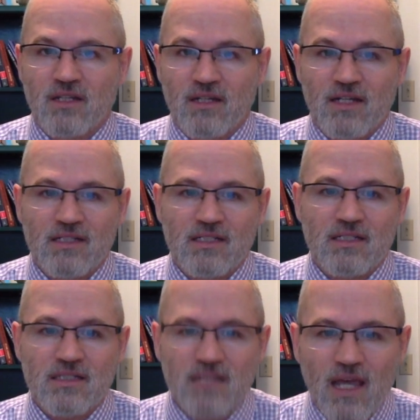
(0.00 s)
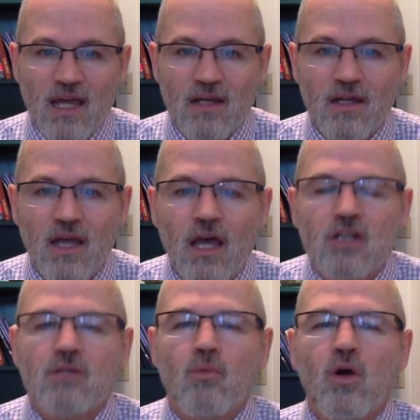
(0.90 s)
in 1910
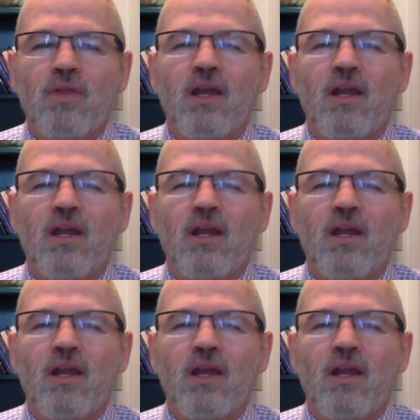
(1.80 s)
to more than